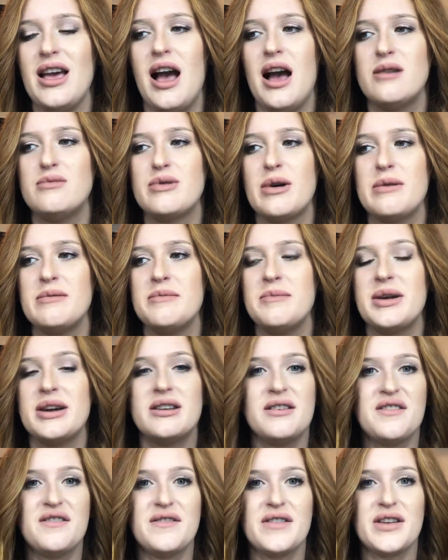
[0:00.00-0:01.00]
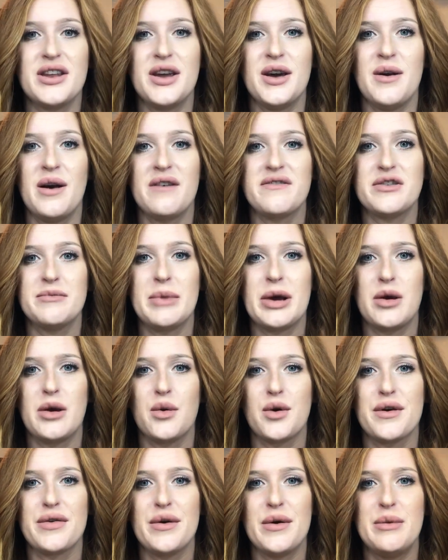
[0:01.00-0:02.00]
I'll probably make another video after my
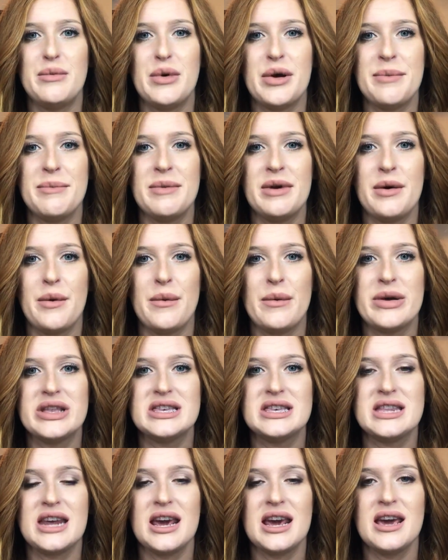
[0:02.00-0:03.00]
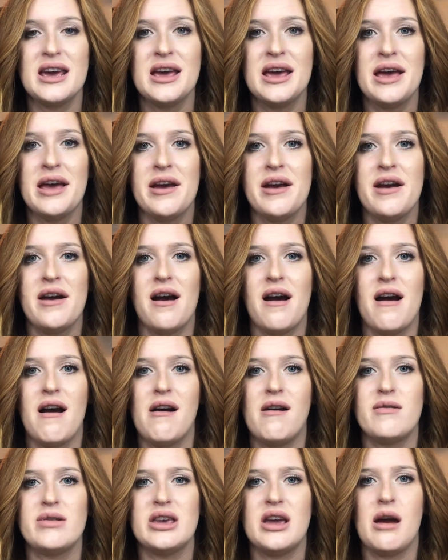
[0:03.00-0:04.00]
ortho appointment on Wednesday
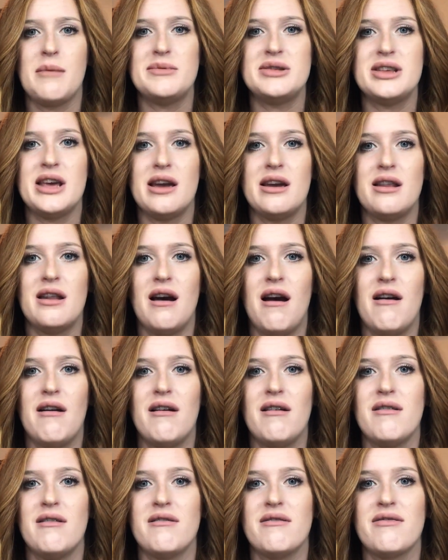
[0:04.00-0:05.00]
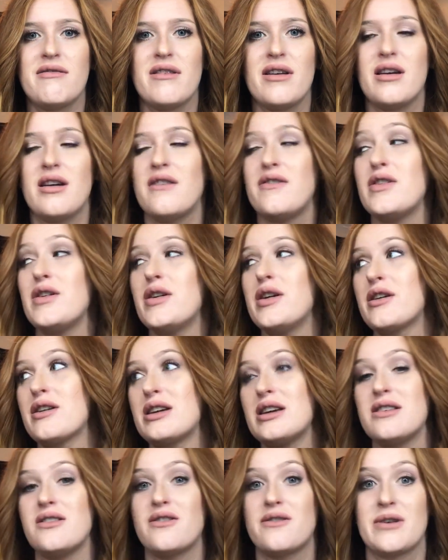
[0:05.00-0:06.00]
with the update of, if you hear
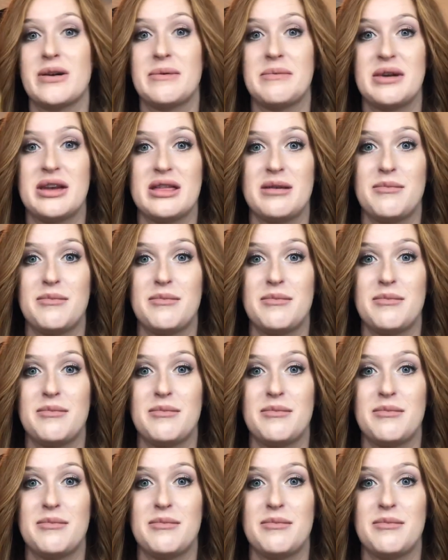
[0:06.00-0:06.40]
kids screaming in